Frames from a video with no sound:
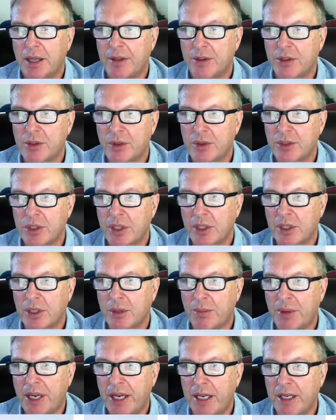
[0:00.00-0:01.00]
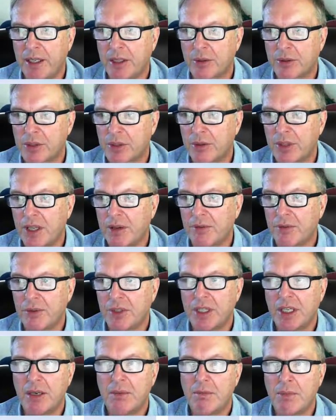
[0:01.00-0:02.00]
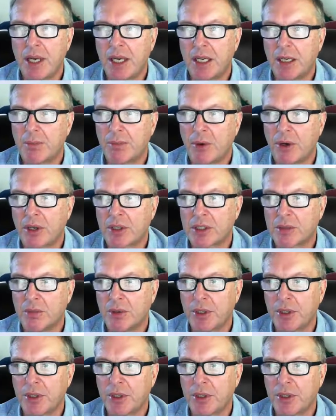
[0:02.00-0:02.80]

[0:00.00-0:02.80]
it's offset to the back, and so there's a little